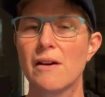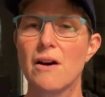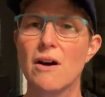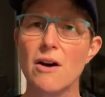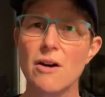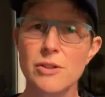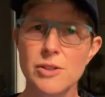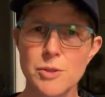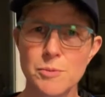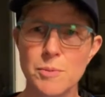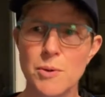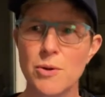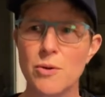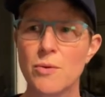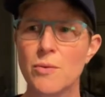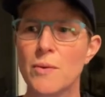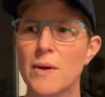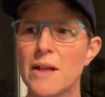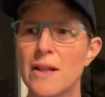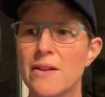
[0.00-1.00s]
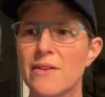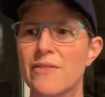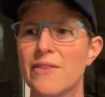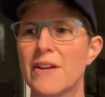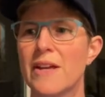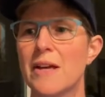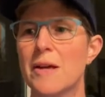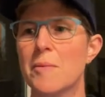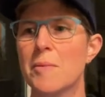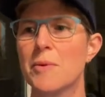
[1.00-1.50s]
All spoke well of
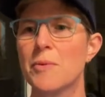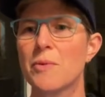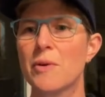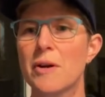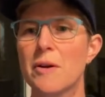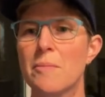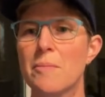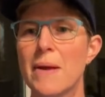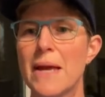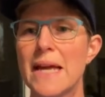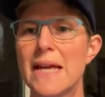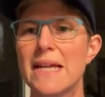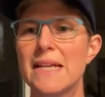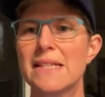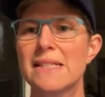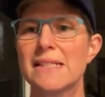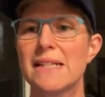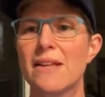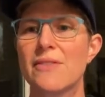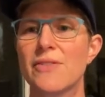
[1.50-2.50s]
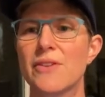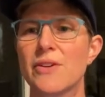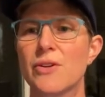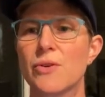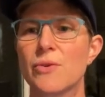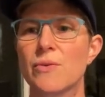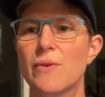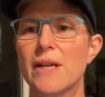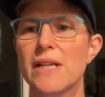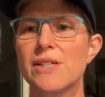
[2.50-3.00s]
him and were amazed at the
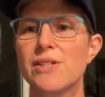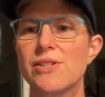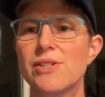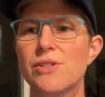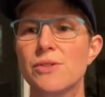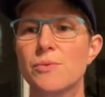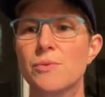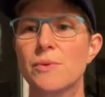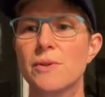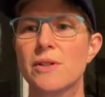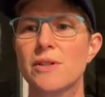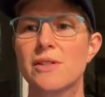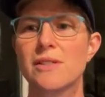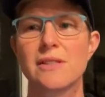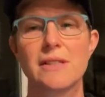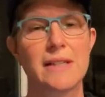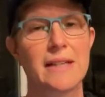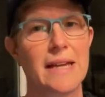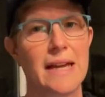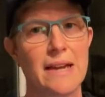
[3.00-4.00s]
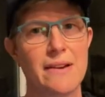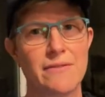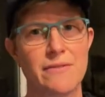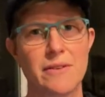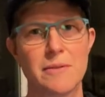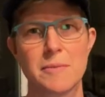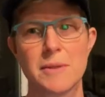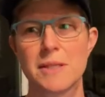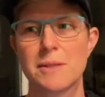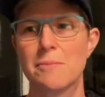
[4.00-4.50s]
gracious words that came
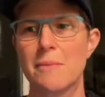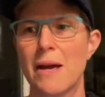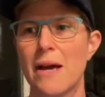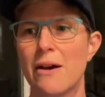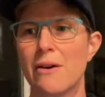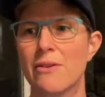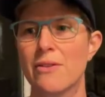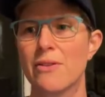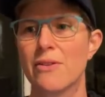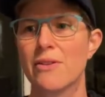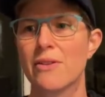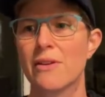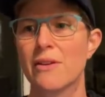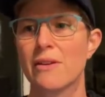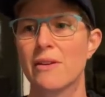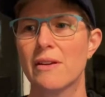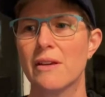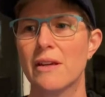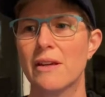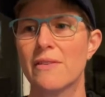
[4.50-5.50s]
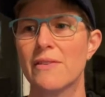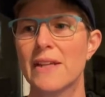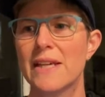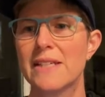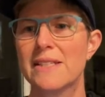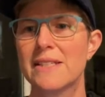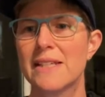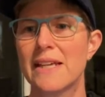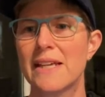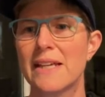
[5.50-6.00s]
from his mouth. They
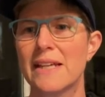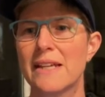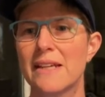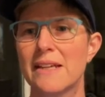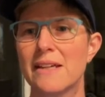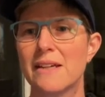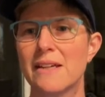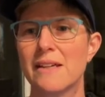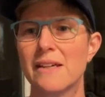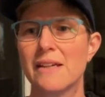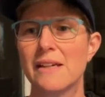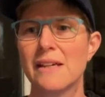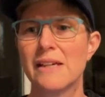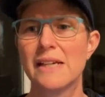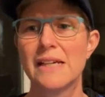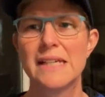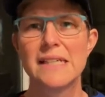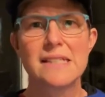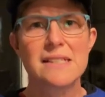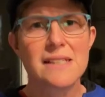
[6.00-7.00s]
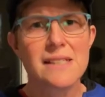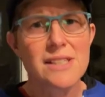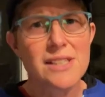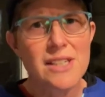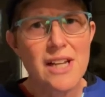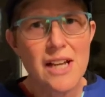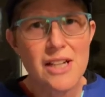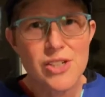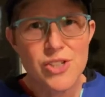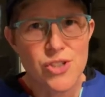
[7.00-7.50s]
said, "Is this
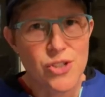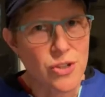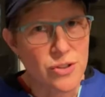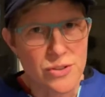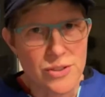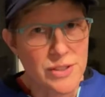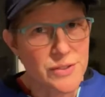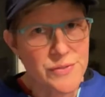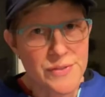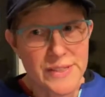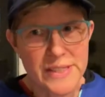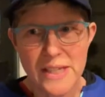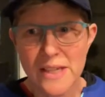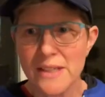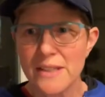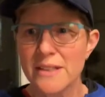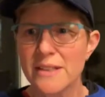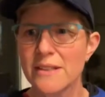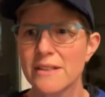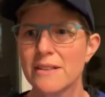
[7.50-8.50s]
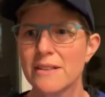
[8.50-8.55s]
not Joseph's son?"